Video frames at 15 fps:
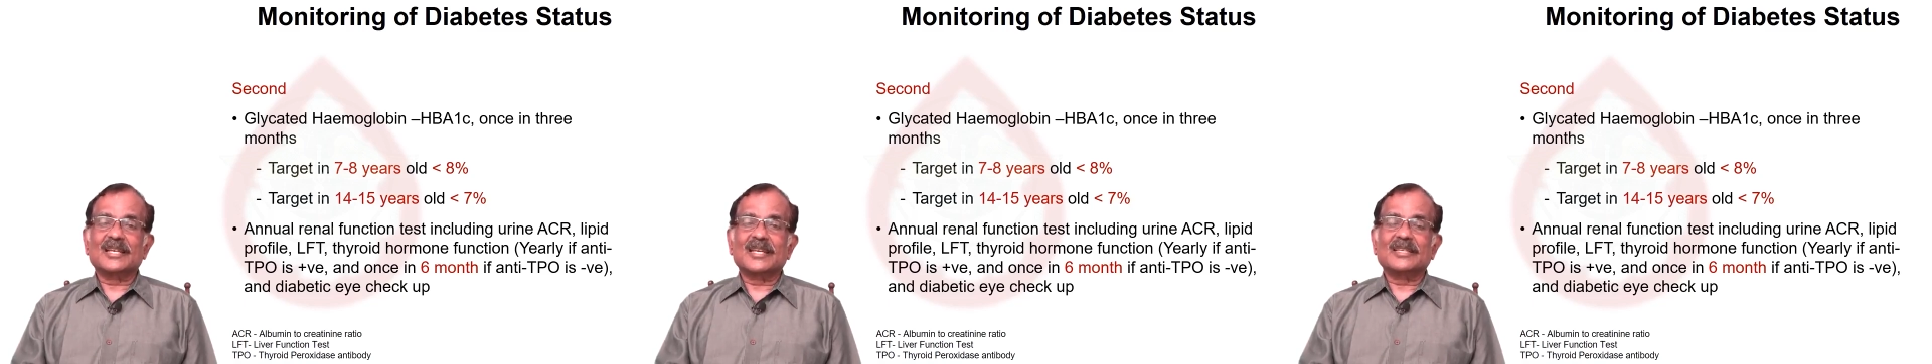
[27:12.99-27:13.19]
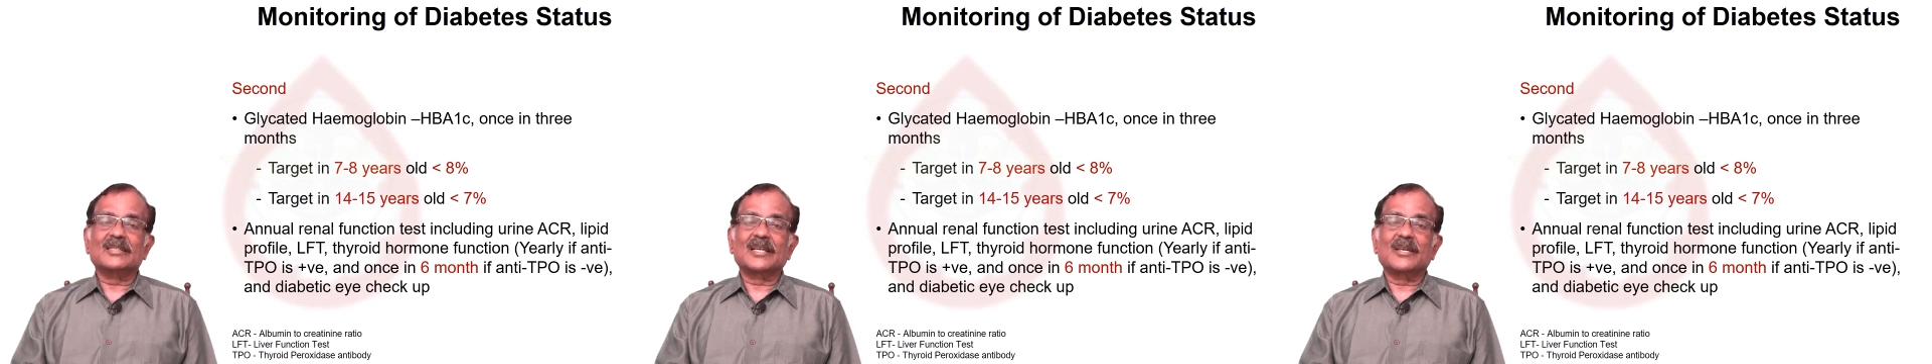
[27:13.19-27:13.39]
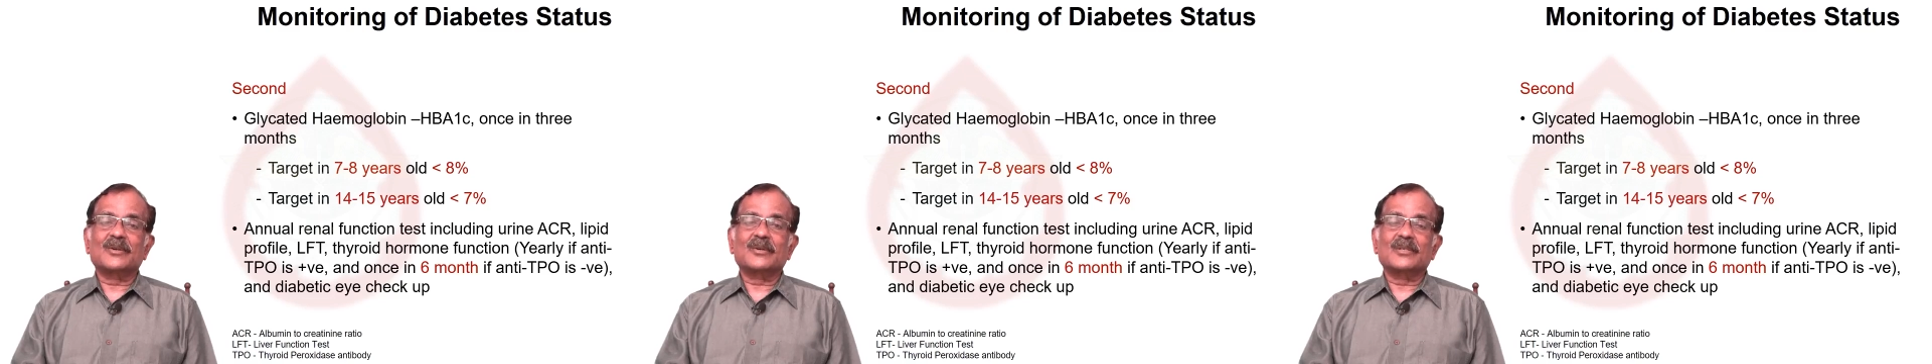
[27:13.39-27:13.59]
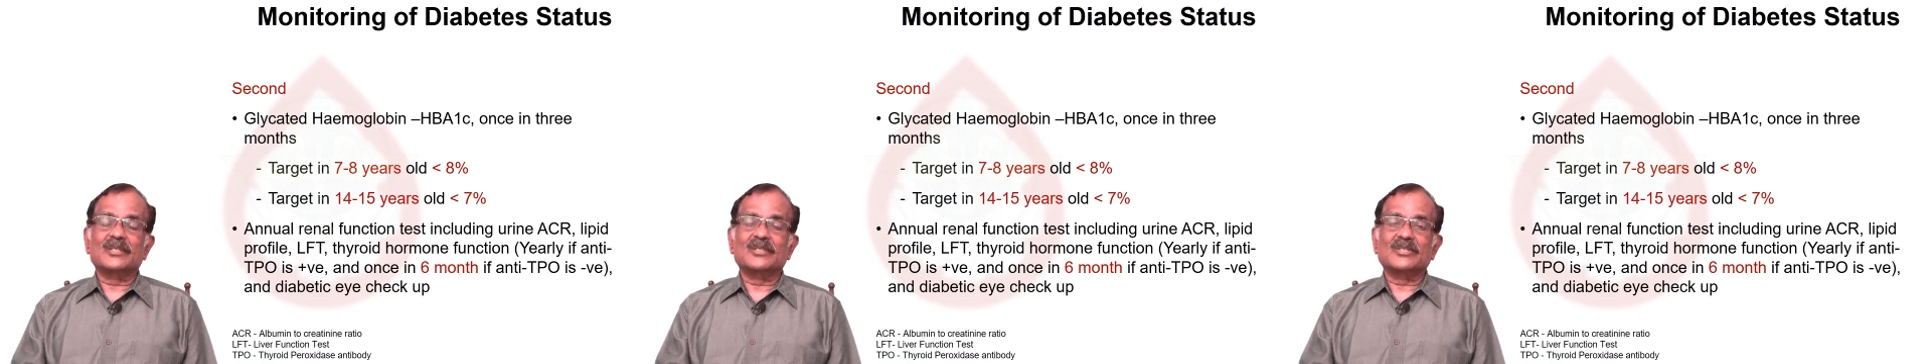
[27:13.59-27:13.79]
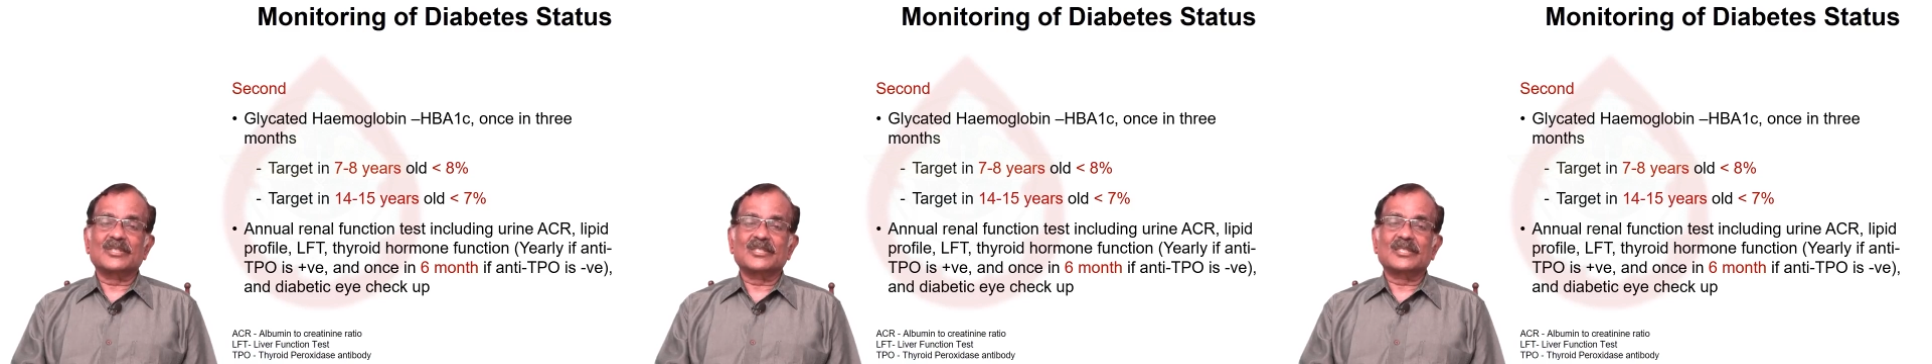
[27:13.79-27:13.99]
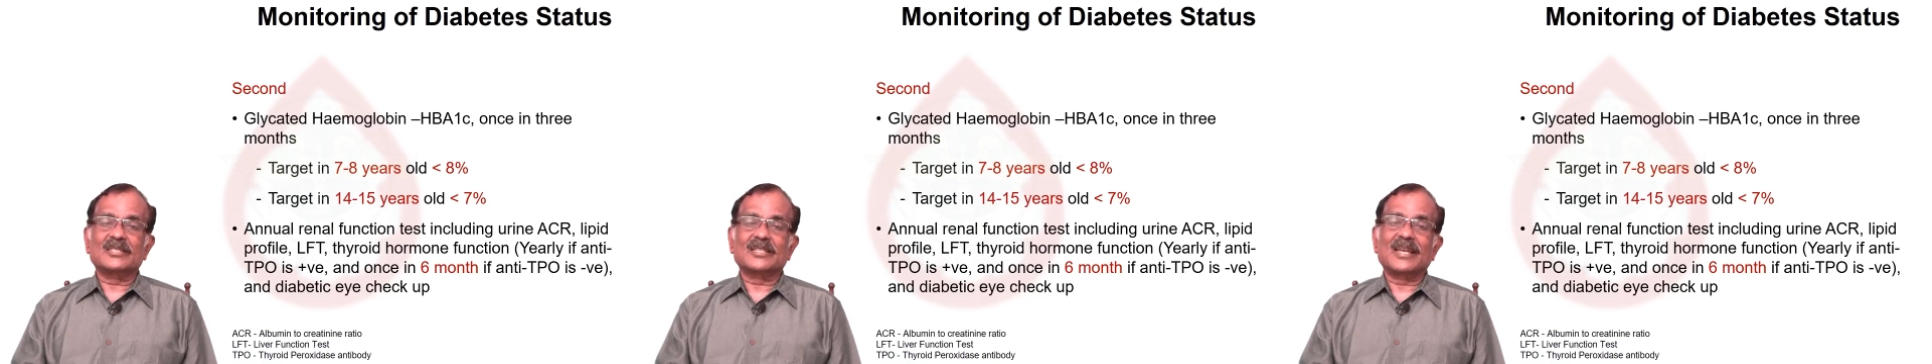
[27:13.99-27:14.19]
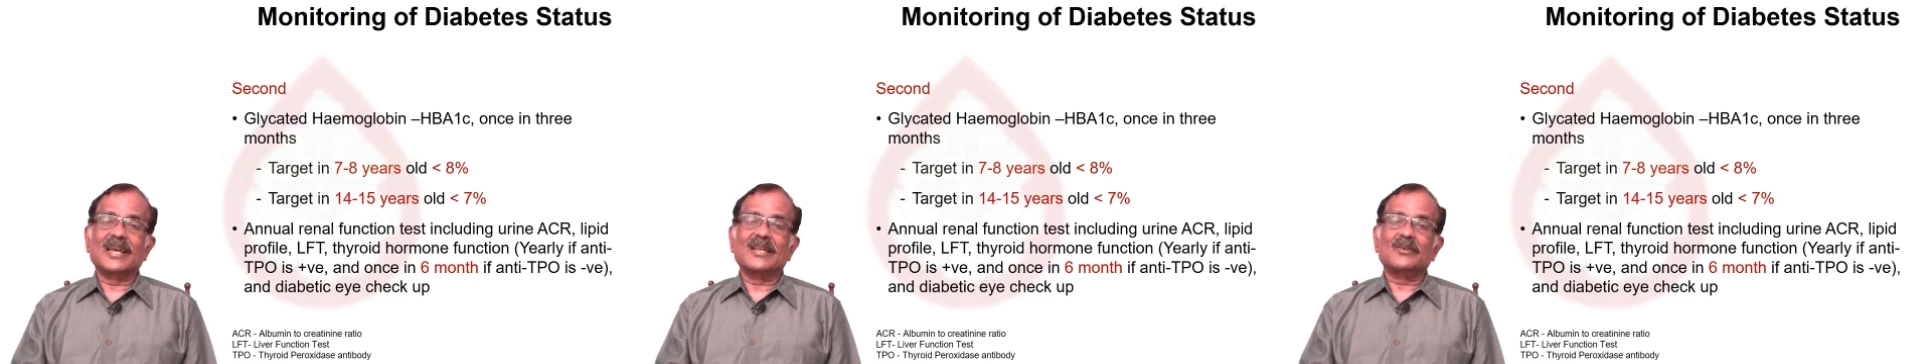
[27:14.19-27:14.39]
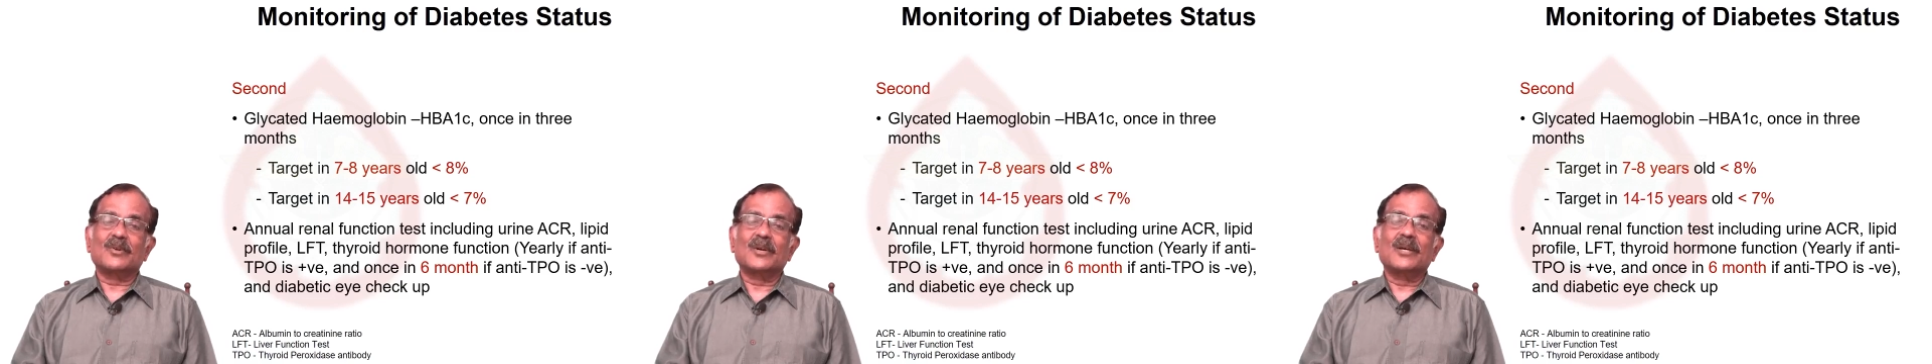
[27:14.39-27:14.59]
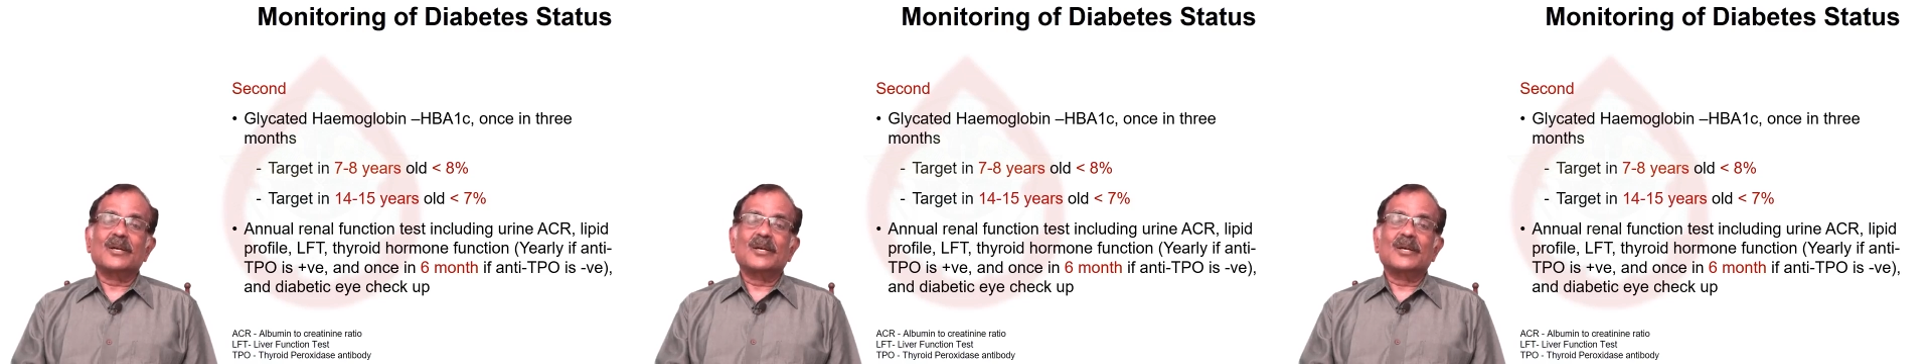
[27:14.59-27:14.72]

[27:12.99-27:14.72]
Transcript: like thyroid diseases can